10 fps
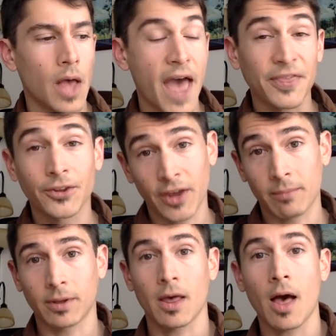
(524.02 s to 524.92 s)
at the
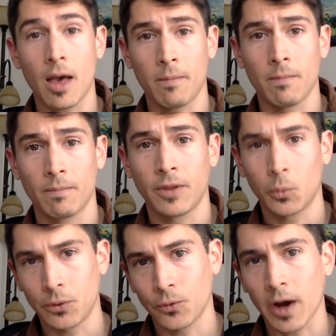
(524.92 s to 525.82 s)
same time
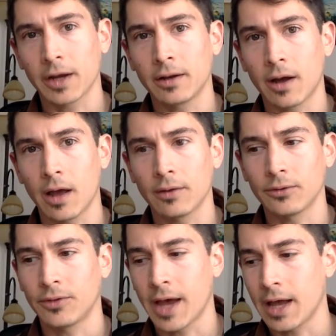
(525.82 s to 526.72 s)
that we
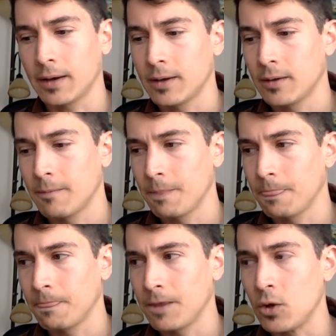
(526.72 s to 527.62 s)
recognize that
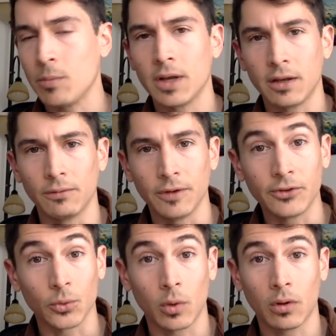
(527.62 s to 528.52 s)
the human
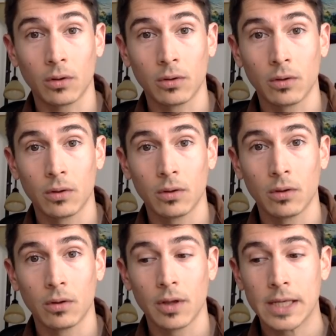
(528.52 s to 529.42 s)
individual
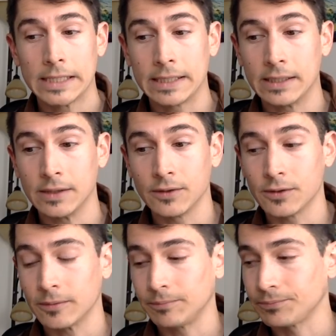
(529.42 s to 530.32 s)

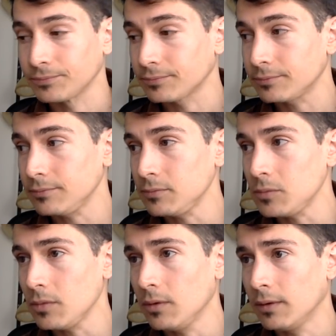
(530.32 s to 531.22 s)
is
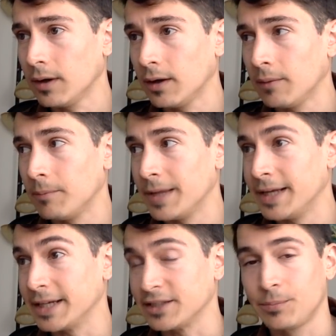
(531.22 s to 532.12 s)
um,
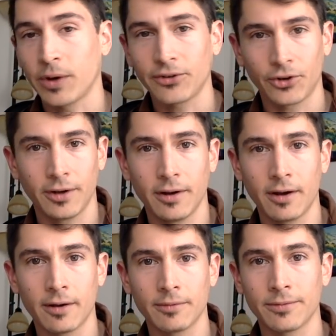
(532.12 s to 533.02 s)
an expression
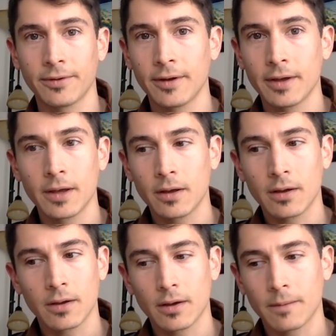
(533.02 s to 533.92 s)
of
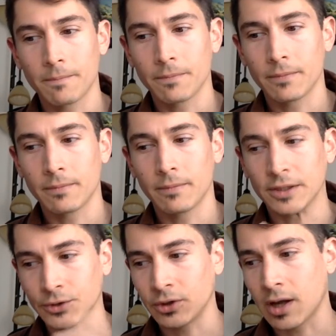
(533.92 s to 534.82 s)
a
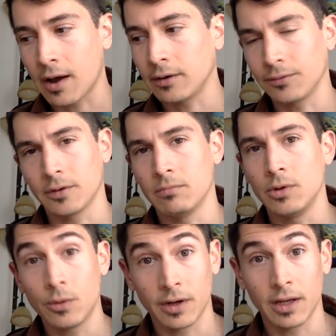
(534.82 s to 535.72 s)
certain kind of
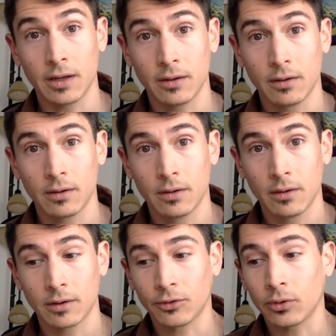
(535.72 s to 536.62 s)
community,
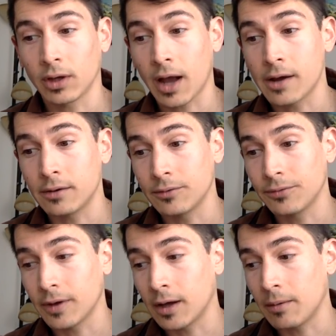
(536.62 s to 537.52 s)
a certain kind
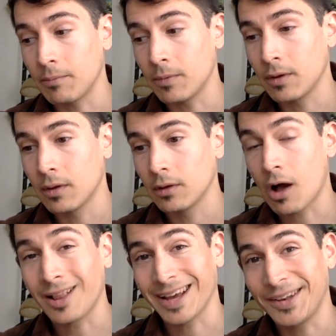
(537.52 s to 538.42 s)
of um,
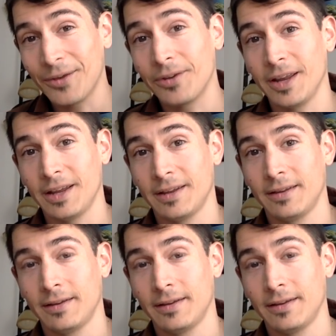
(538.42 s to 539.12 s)
collectivity.